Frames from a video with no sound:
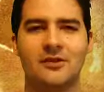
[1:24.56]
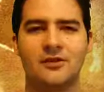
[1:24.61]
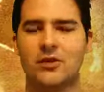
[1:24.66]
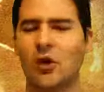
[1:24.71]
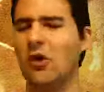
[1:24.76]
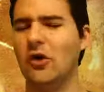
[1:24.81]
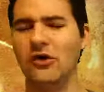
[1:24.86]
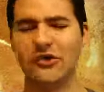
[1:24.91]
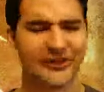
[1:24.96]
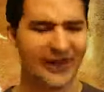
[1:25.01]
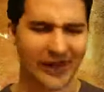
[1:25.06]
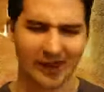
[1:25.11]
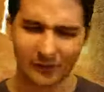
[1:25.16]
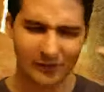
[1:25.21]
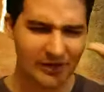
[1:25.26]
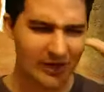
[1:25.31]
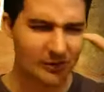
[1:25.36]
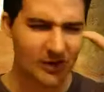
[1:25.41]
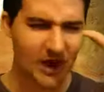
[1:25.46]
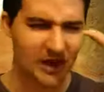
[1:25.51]
Don't
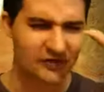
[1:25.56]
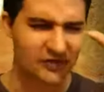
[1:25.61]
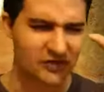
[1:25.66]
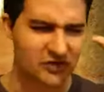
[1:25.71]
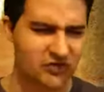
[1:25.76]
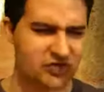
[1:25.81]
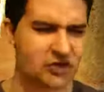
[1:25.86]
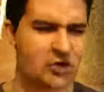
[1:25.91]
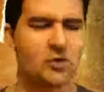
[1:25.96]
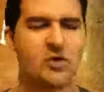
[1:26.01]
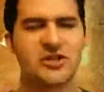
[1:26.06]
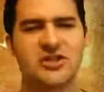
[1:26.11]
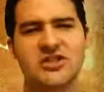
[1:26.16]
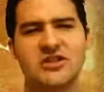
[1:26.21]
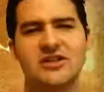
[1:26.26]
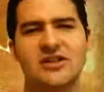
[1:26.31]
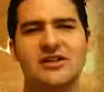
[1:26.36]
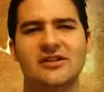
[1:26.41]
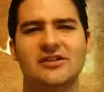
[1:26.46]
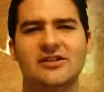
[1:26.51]
tell me about the
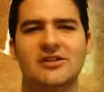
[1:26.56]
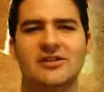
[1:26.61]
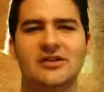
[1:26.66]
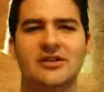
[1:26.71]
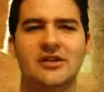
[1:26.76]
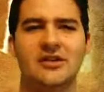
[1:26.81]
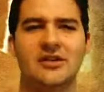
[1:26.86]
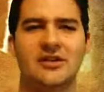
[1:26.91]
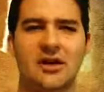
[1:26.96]
Jewishness